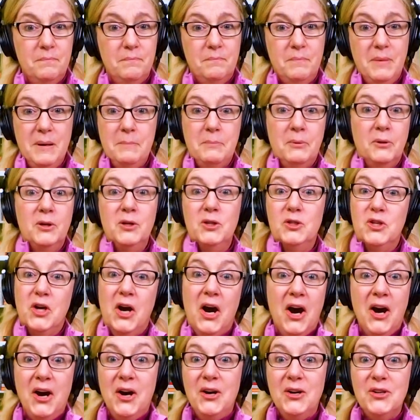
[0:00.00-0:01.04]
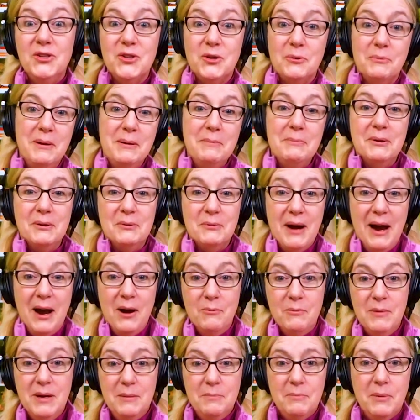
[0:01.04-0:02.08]
people in charge or people
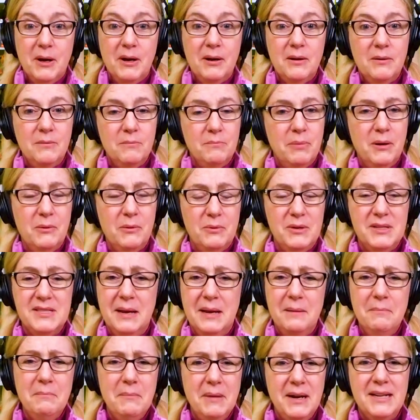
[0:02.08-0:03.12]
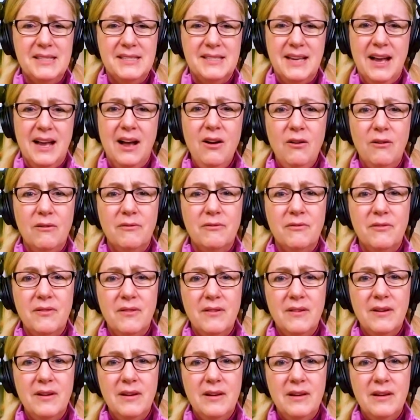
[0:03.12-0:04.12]
around me, but resent myself.